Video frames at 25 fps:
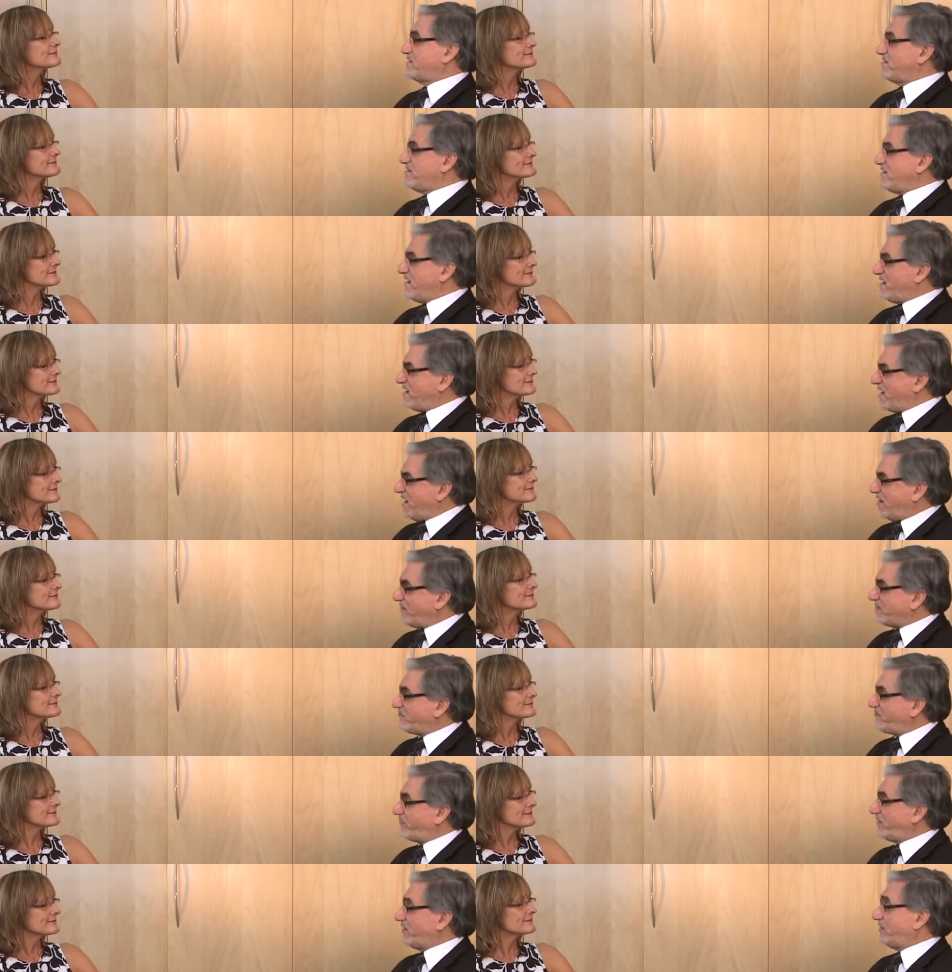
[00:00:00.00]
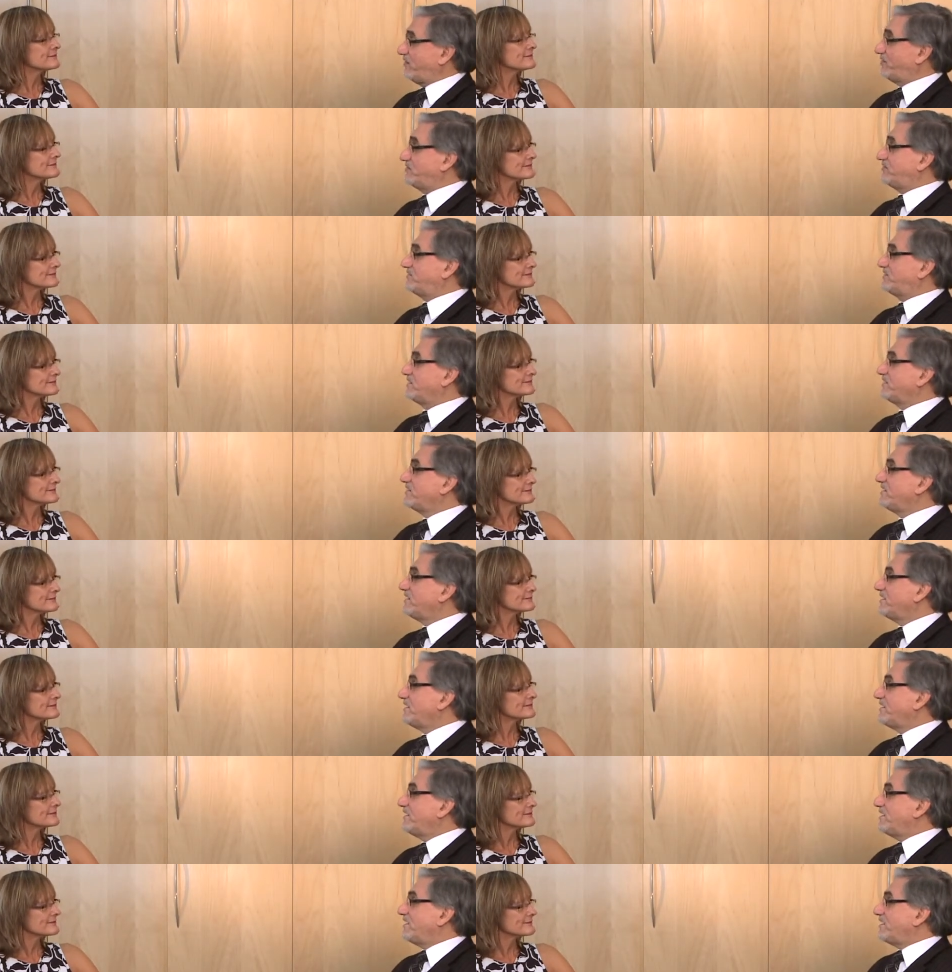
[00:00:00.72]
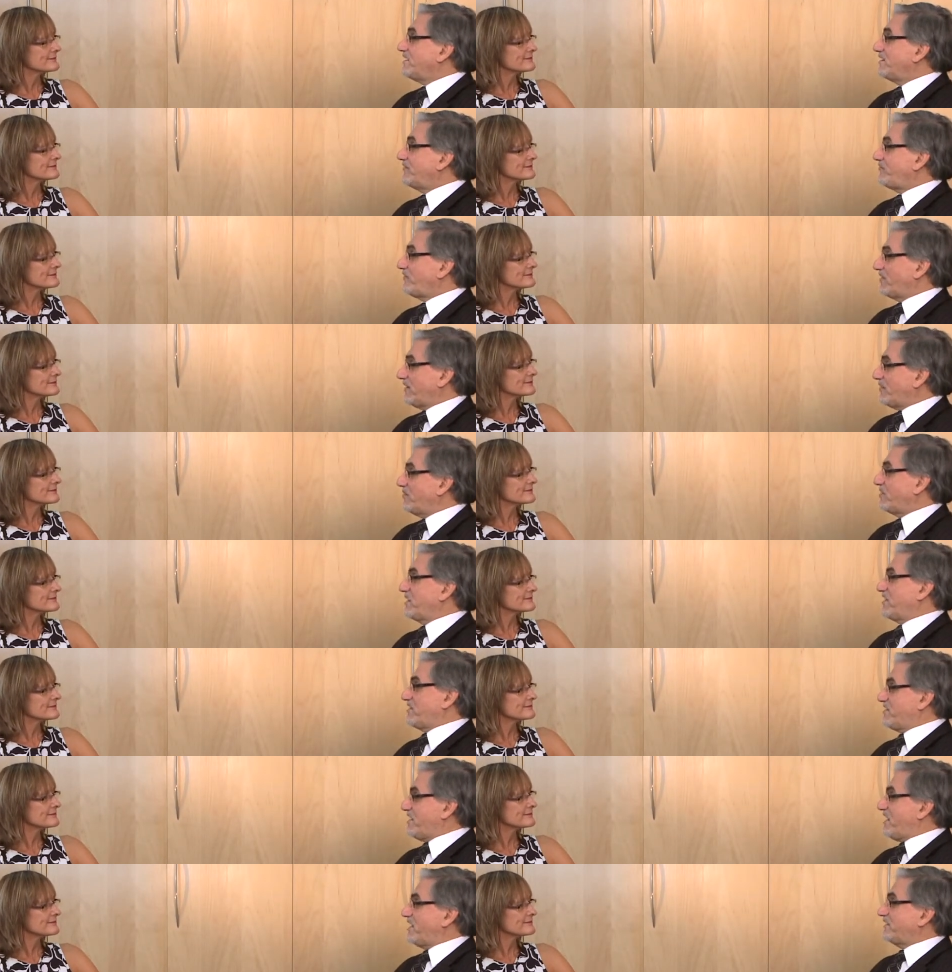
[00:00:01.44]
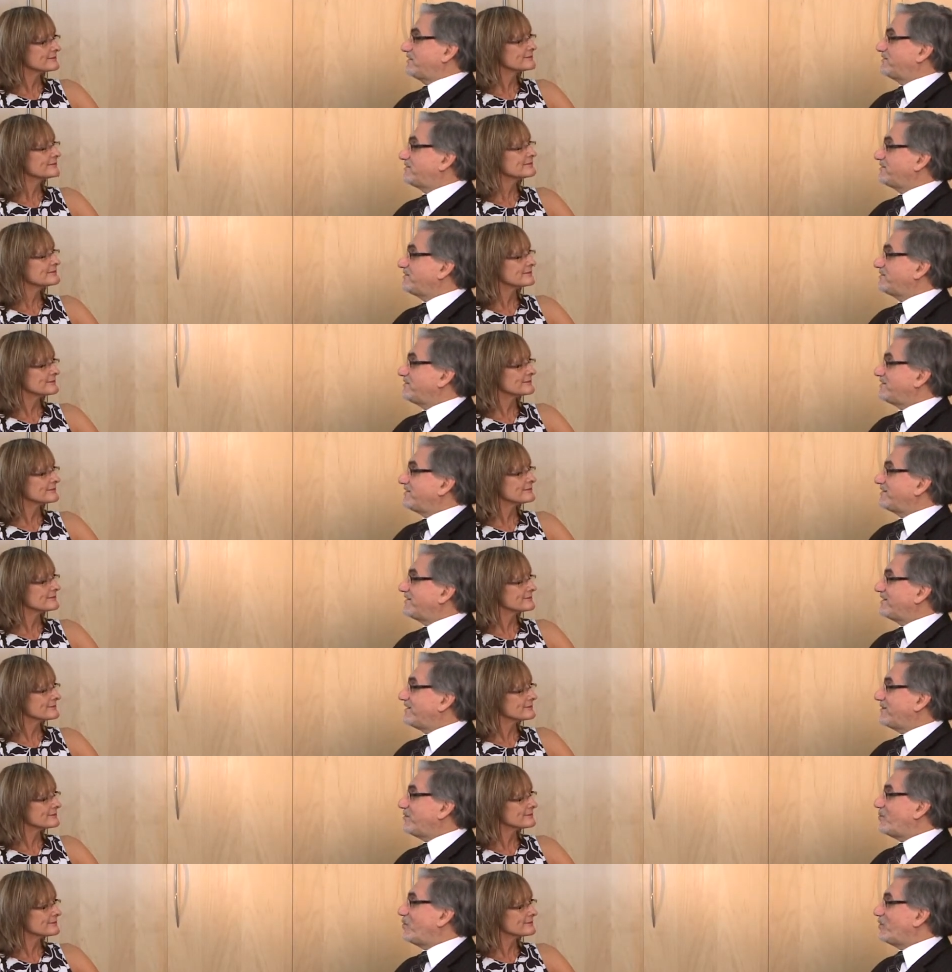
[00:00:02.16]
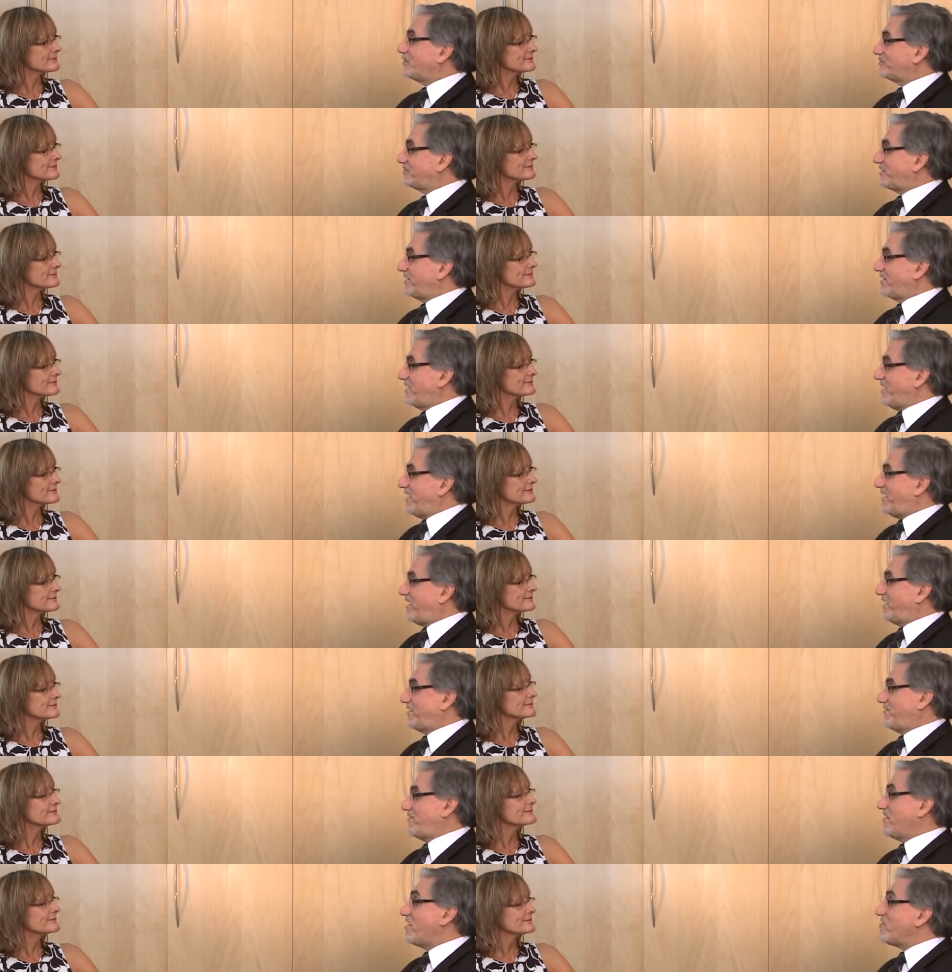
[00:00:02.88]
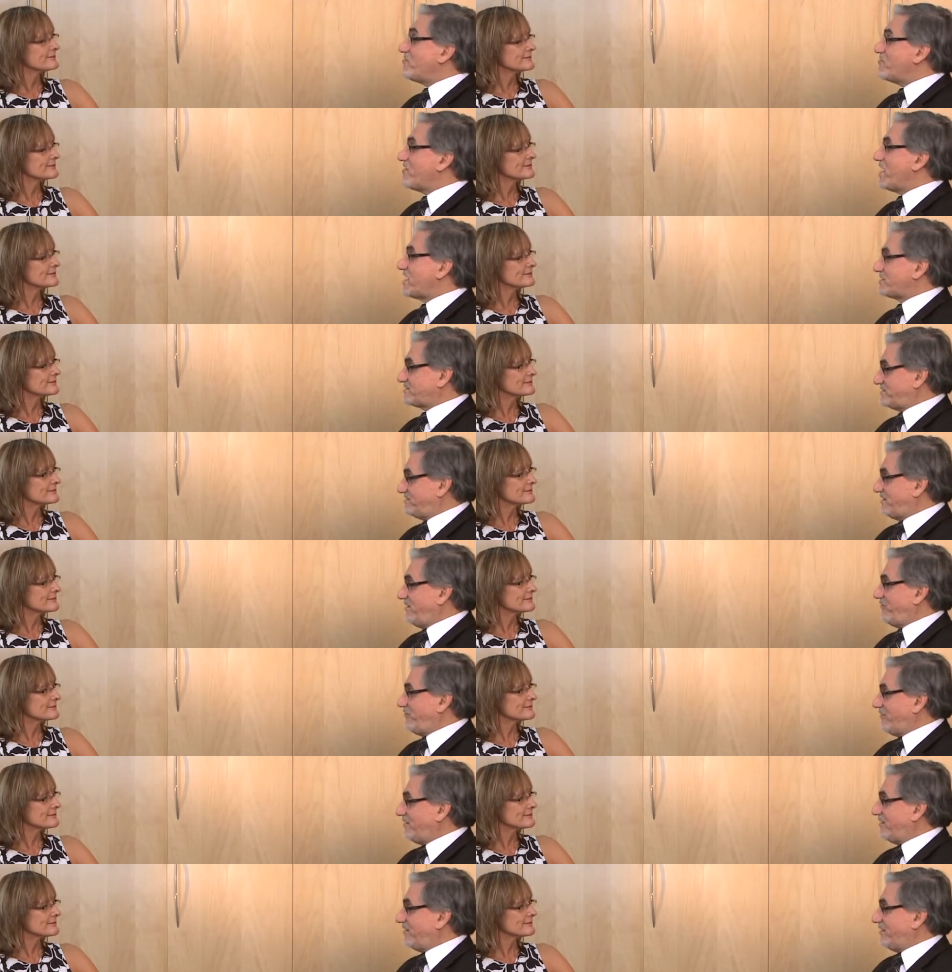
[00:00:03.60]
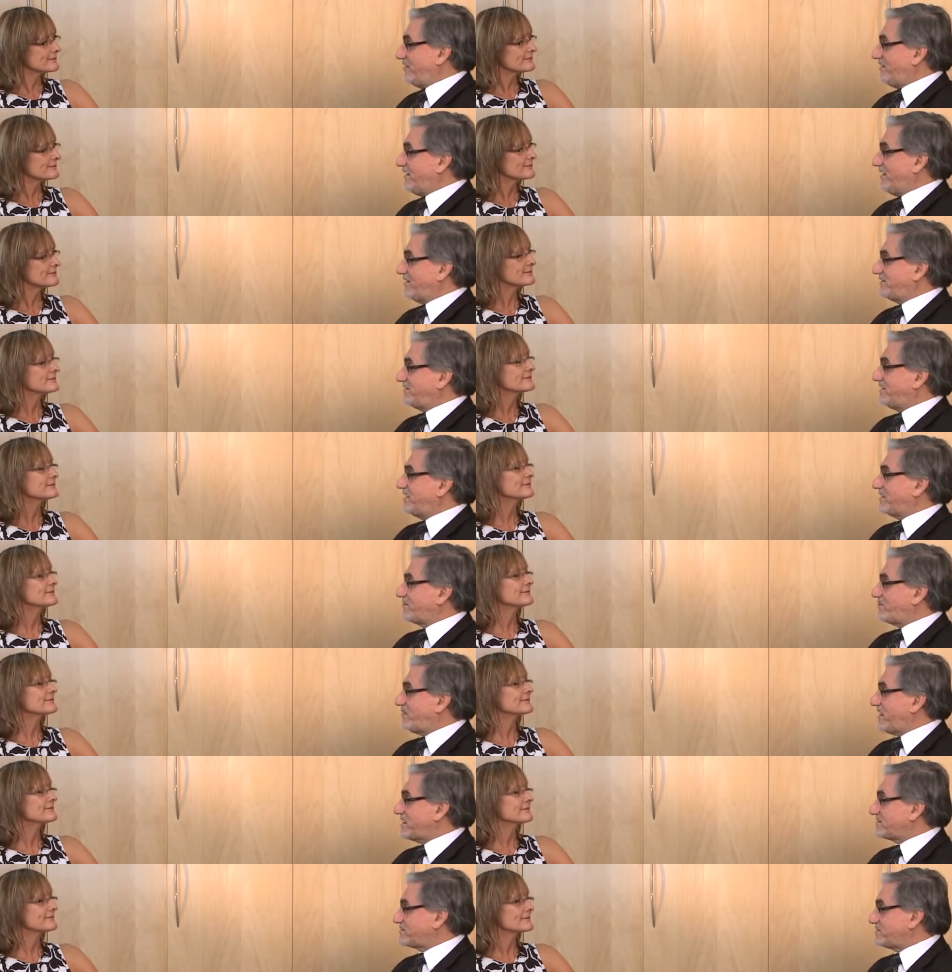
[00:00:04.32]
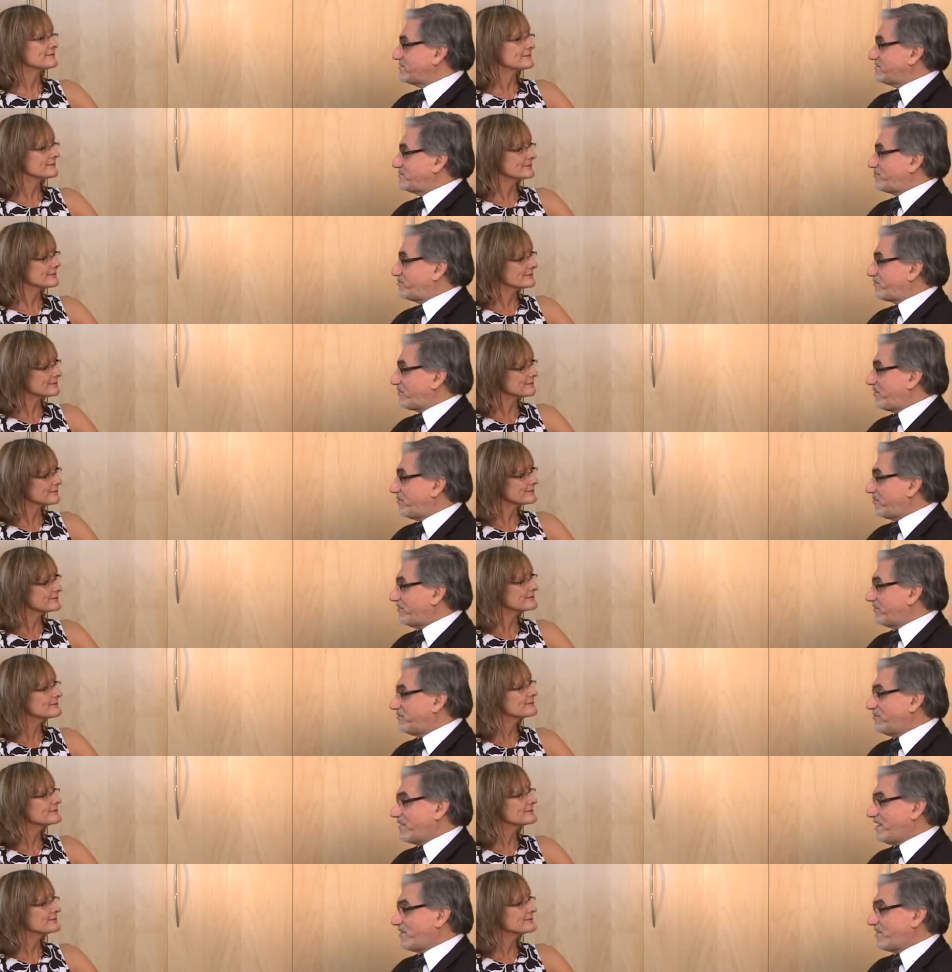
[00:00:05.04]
Speaker 1: and then followed, following that uh, watery eye, then that's definitely a tear passage problem.